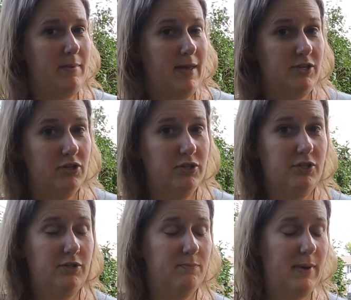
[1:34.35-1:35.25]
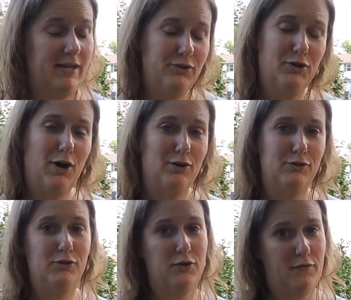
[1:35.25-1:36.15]
master garden
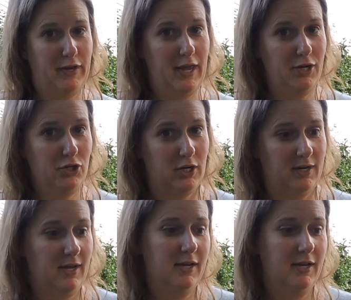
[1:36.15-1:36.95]
certification.